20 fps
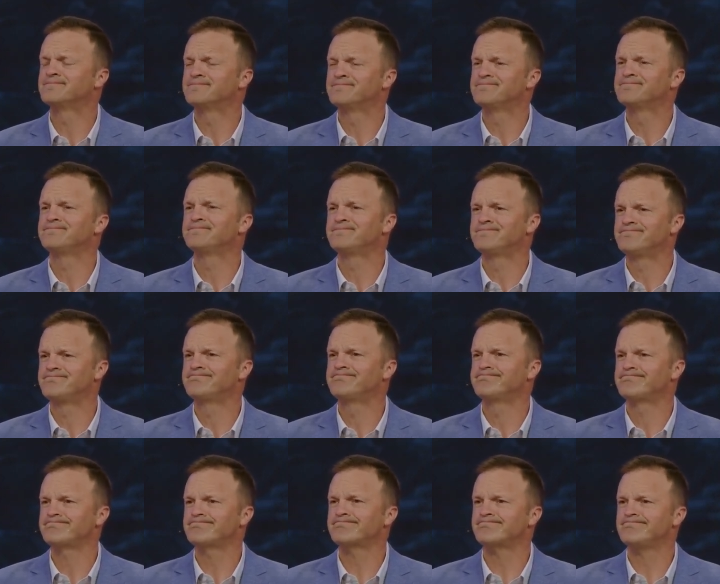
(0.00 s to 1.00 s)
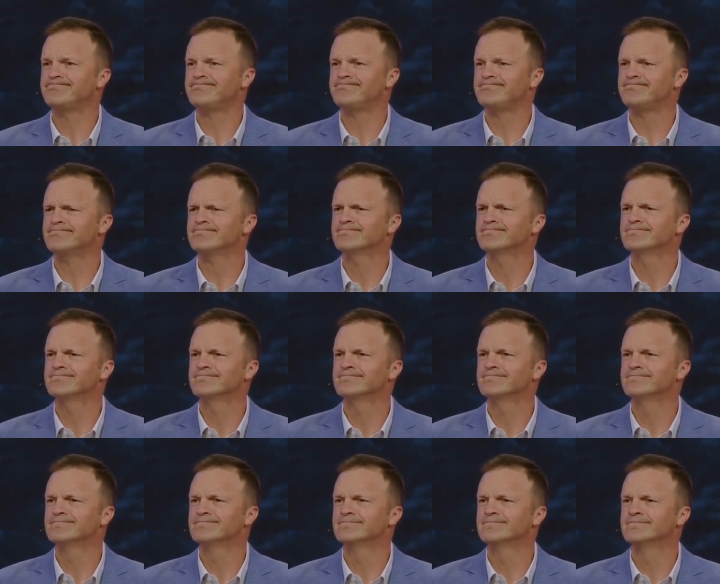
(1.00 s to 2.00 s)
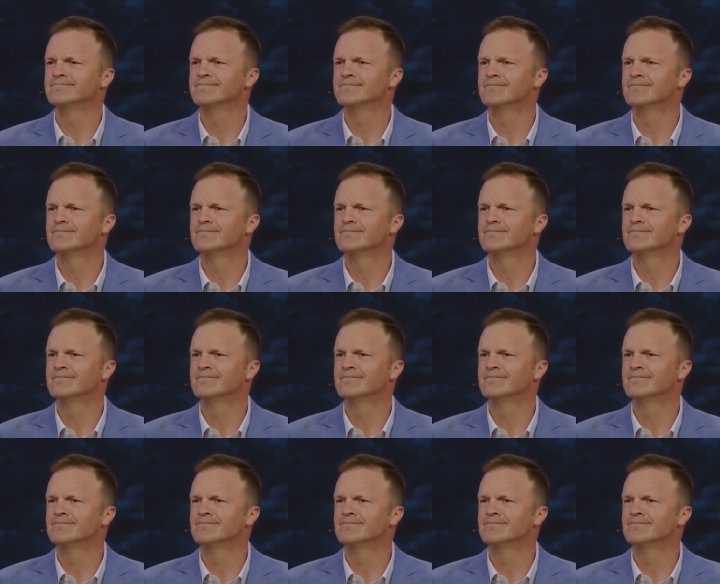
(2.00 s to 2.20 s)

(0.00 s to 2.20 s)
Nobody speaks.